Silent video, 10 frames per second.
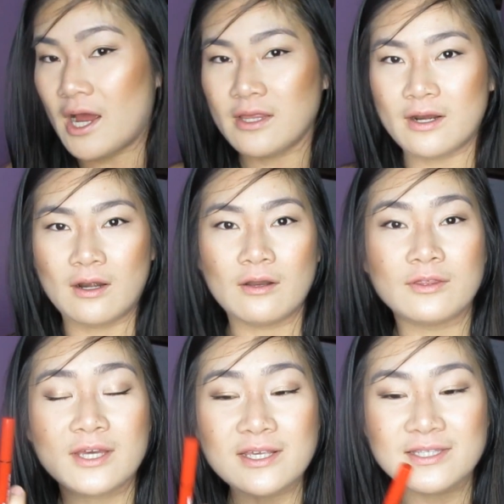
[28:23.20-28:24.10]

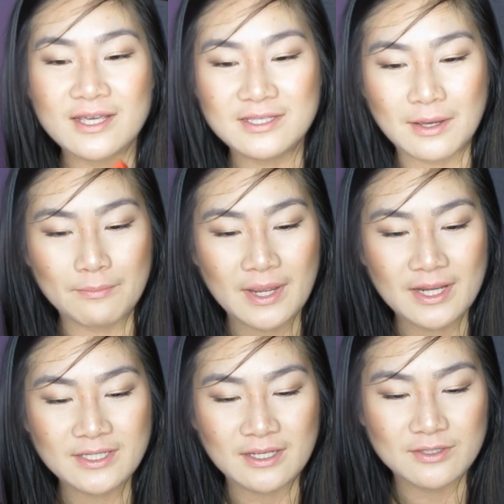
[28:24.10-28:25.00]
Eyeliner. This is
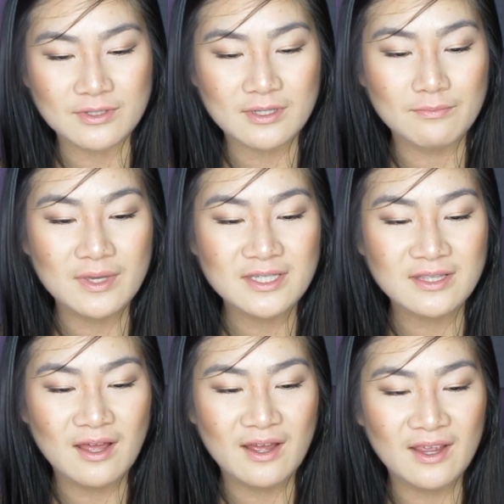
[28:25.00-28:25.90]
amazing. So it's a
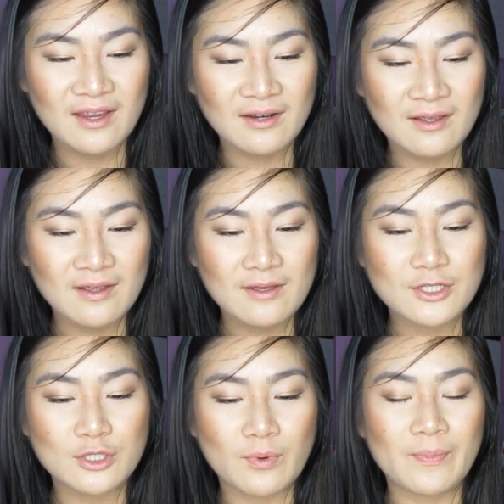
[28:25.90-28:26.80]
Miss Line
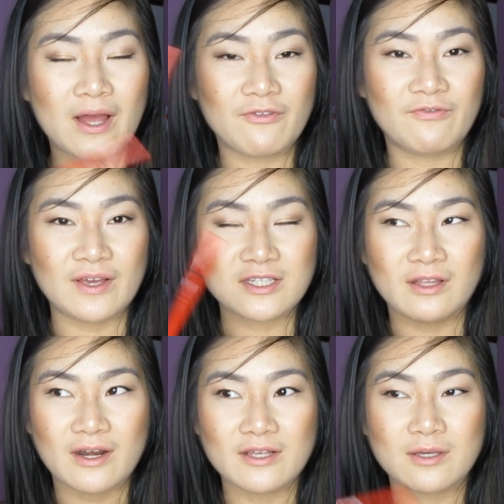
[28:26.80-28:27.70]
Super Black Fixed
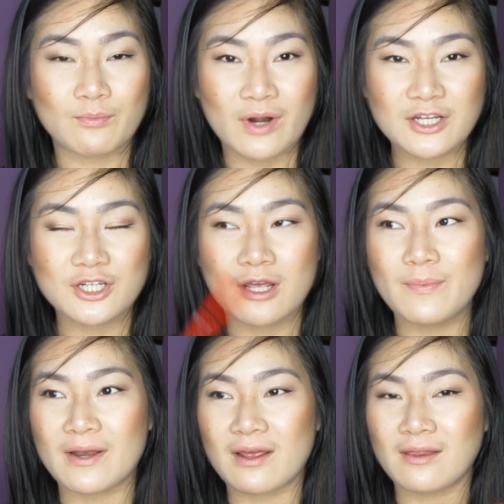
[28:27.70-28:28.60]
Liner. It's a brush
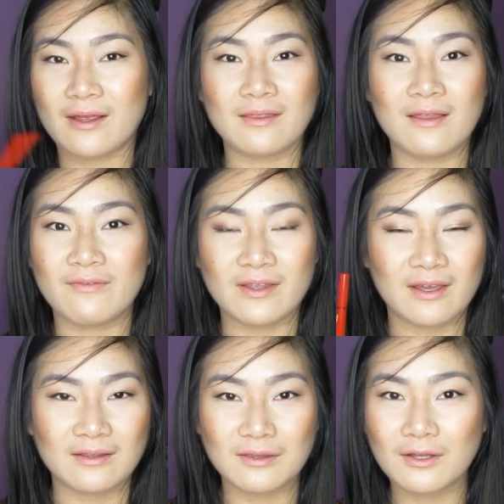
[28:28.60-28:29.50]
tip, and I like love it.
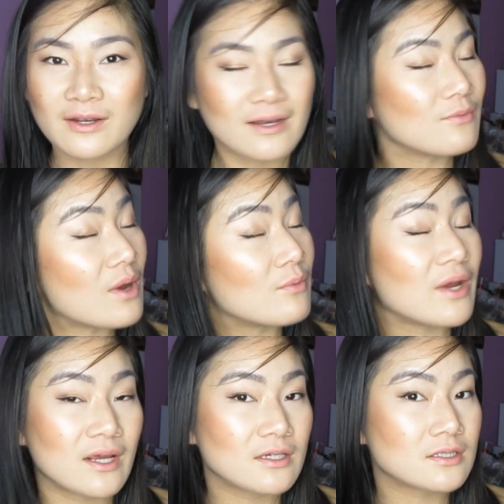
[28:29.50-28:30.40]
Like, look at my
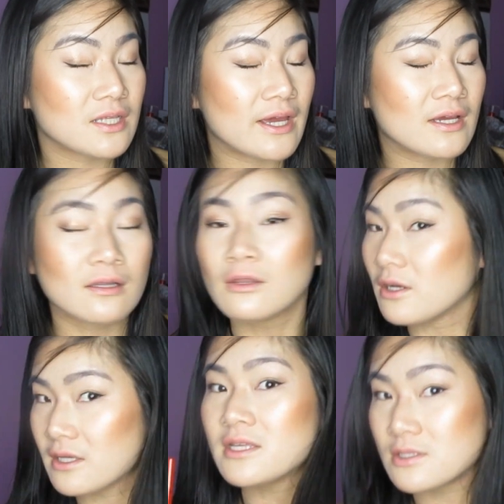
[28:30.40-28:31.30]
wings. Like,
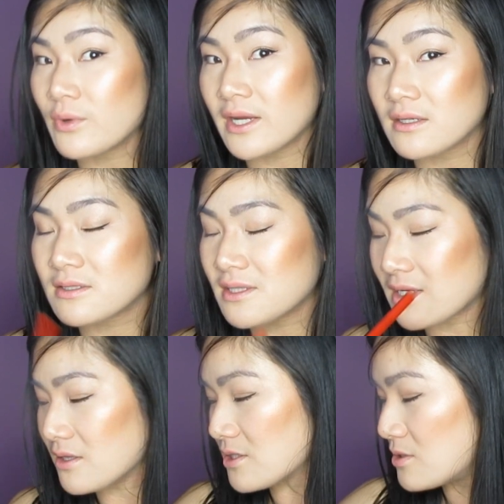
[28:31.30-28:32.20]
look at these wings.
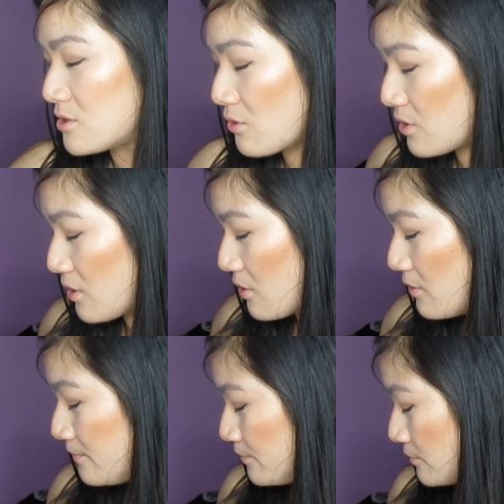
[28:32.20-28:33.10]
Like, it looks so
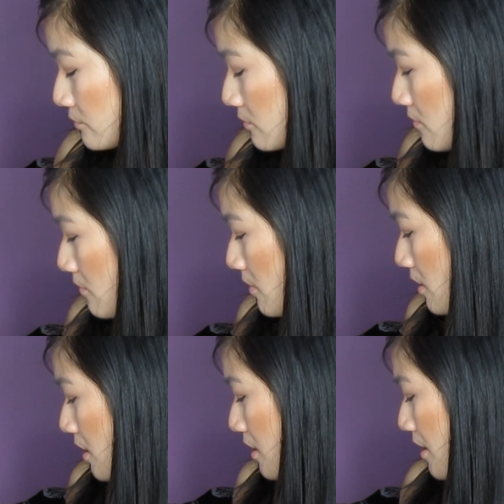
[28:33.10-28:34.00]
cute.
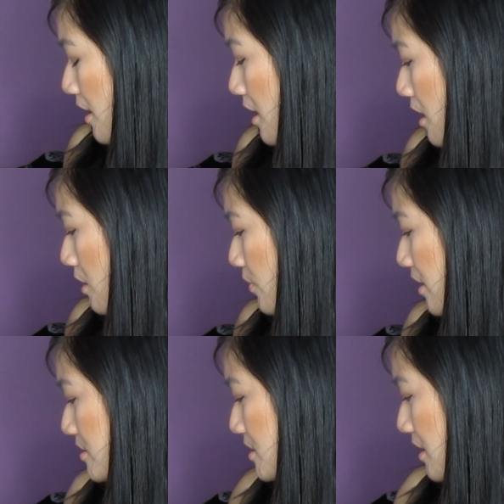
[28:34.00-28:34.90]

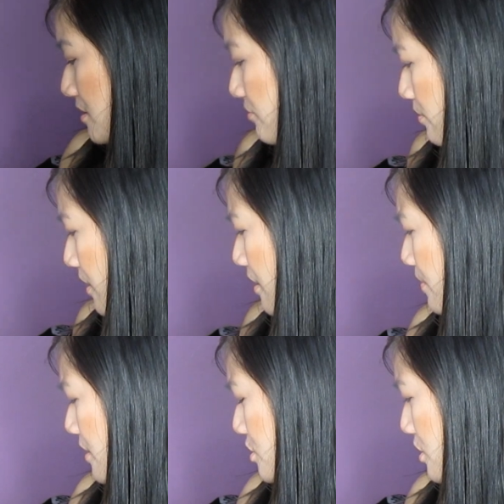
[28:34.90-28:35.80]
What else did I get from there? I'm
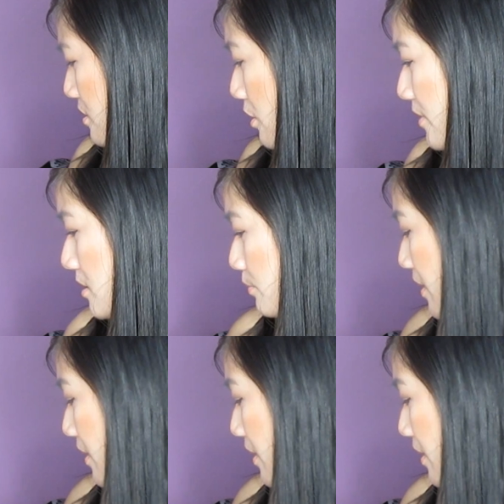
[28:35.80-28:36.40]
pretty sure. Oh wait,